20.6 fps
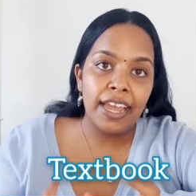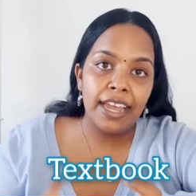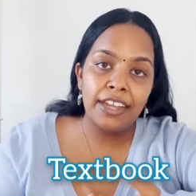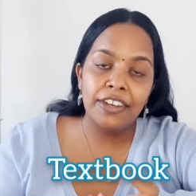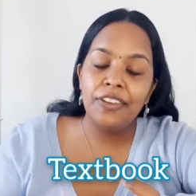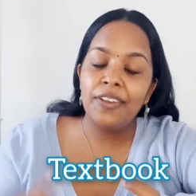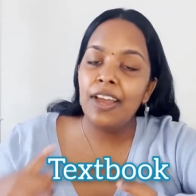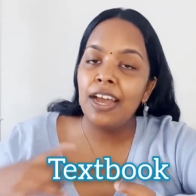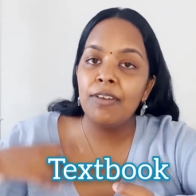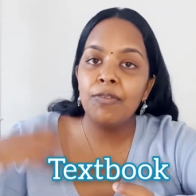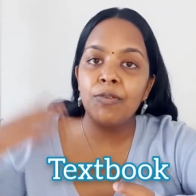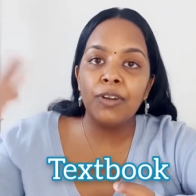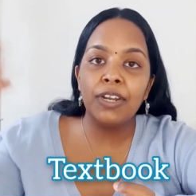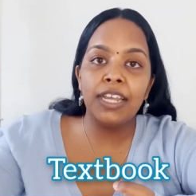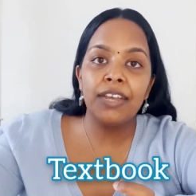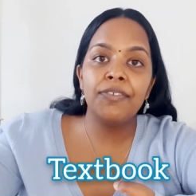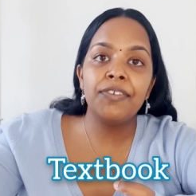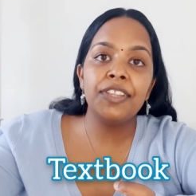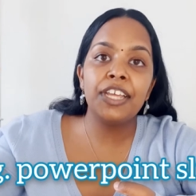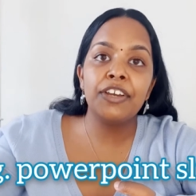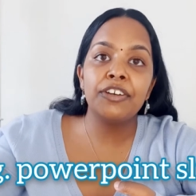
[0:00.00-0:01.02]
and you have
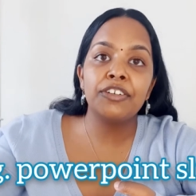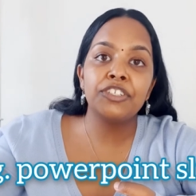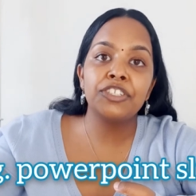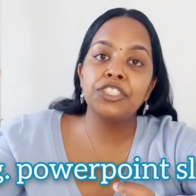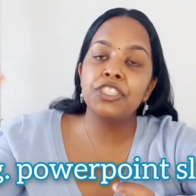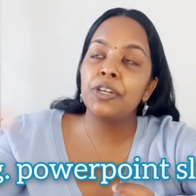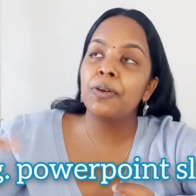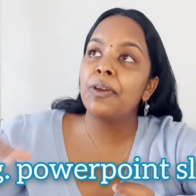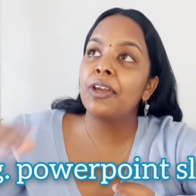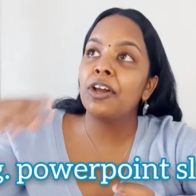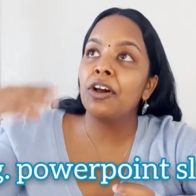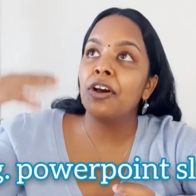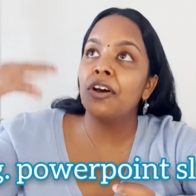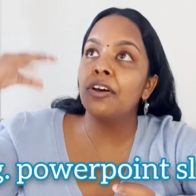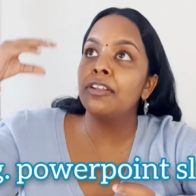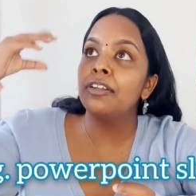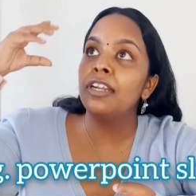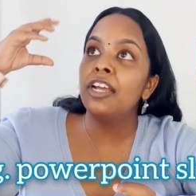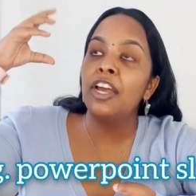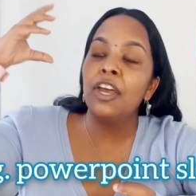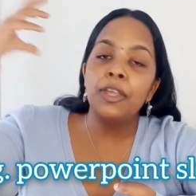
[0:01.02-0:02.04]
whatever they are showing
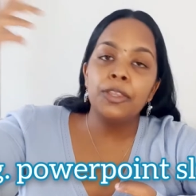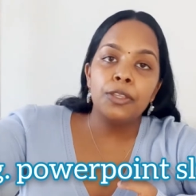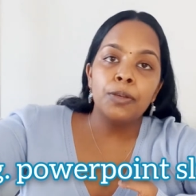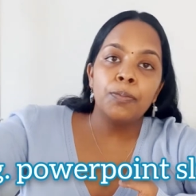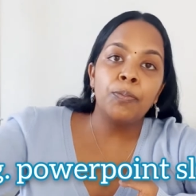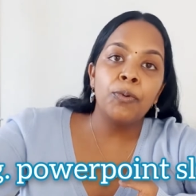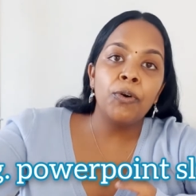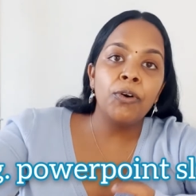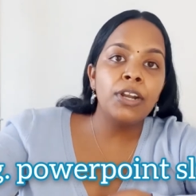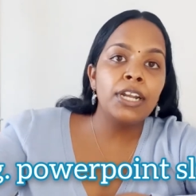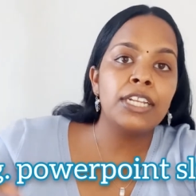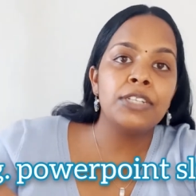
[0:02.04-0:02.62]
on the board,